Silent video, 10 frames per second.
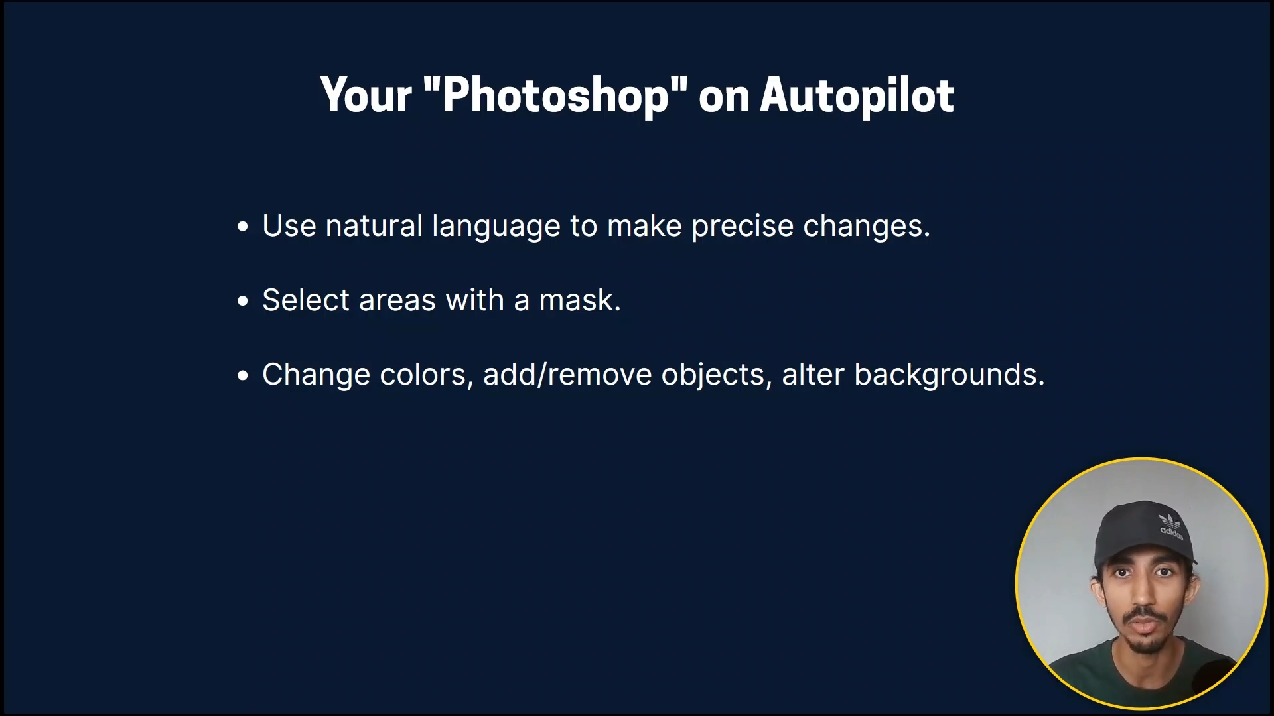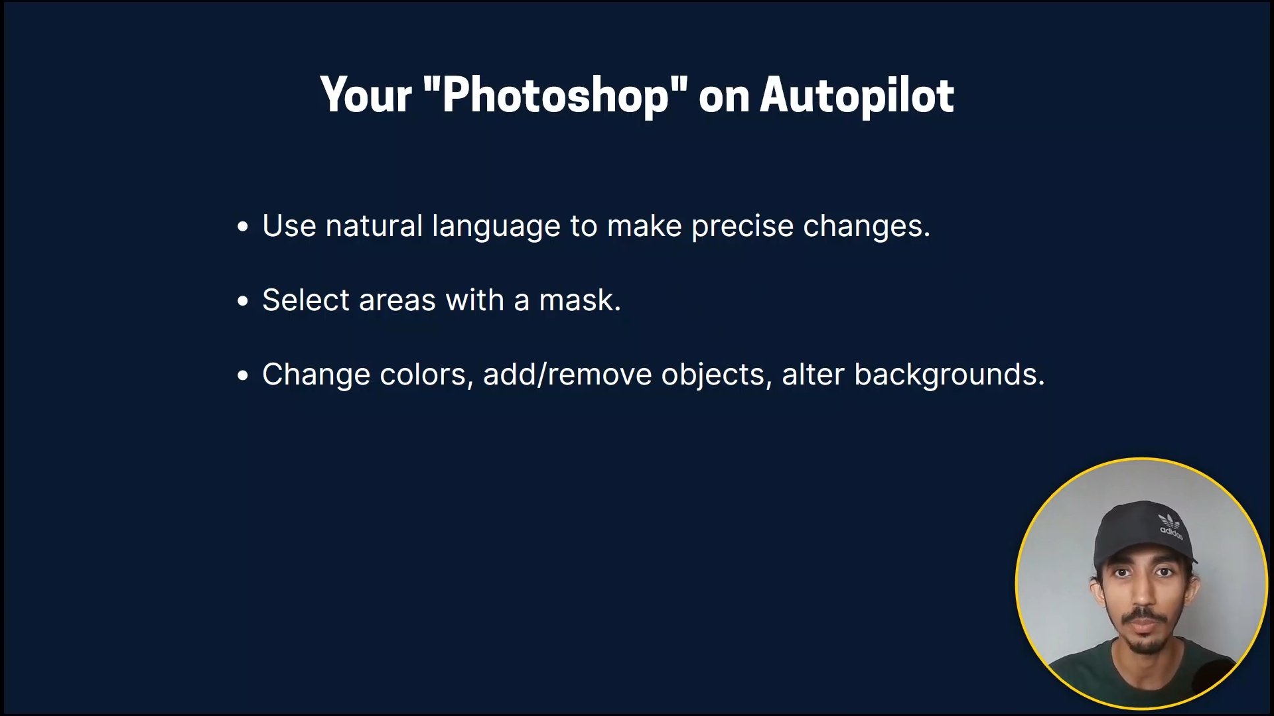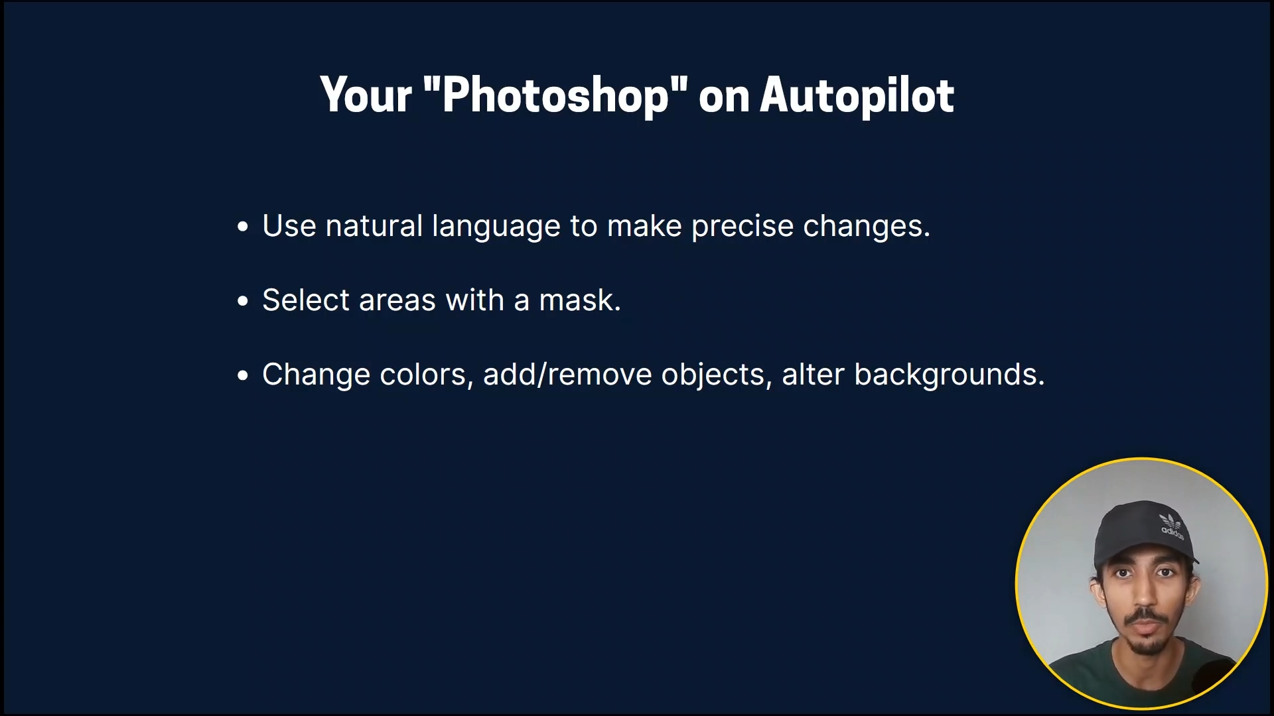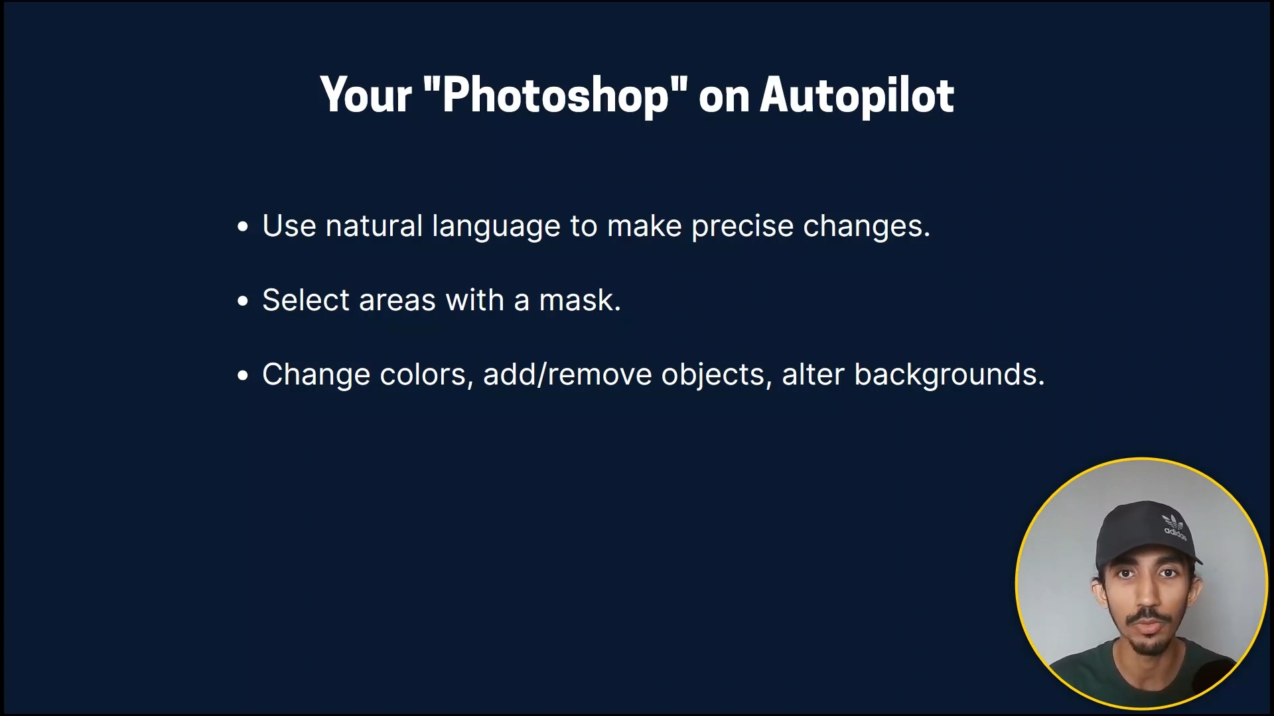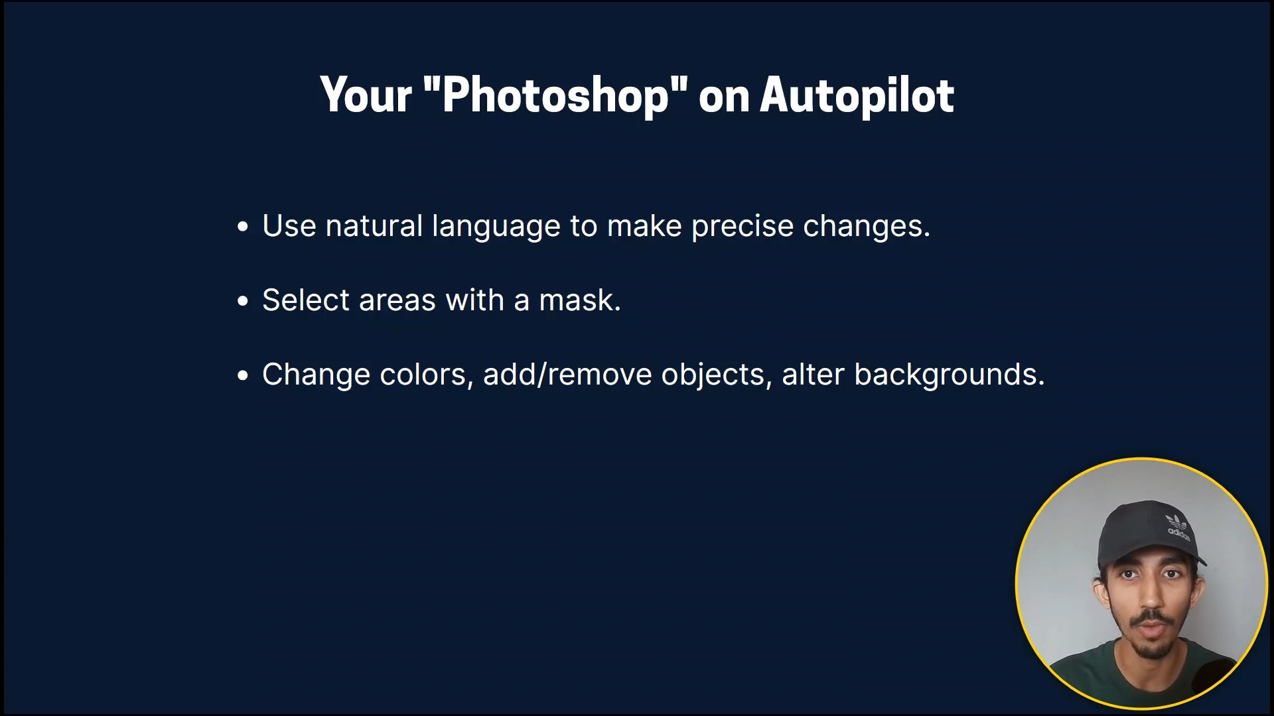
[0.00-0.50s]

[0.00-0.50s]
remove